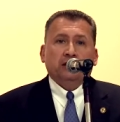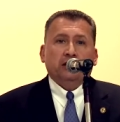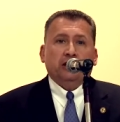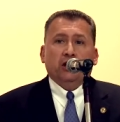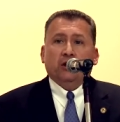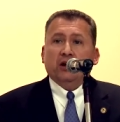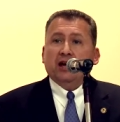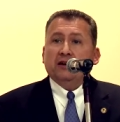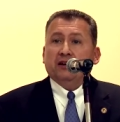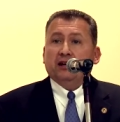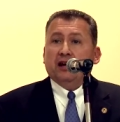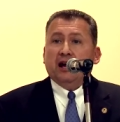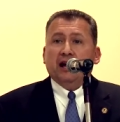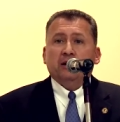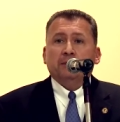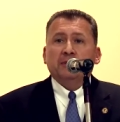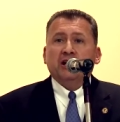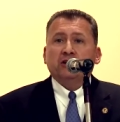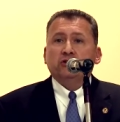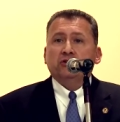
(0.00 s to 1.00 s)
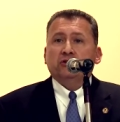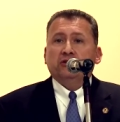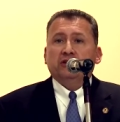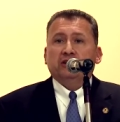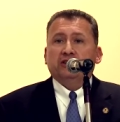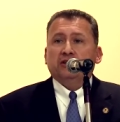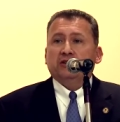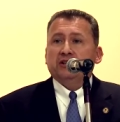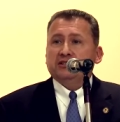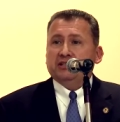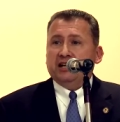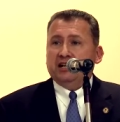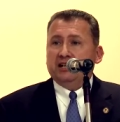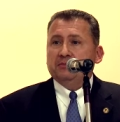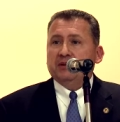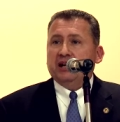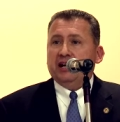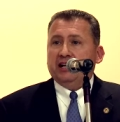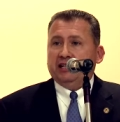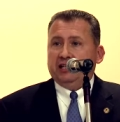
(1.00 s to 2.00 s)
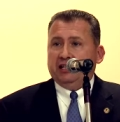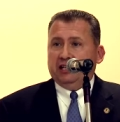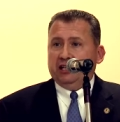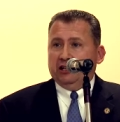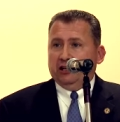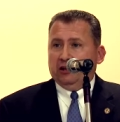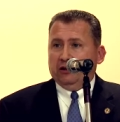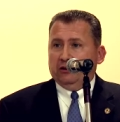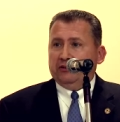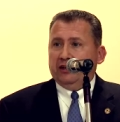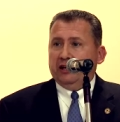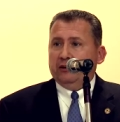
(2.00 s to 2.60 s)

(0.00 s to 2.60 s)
I'm not sure that there is anybody here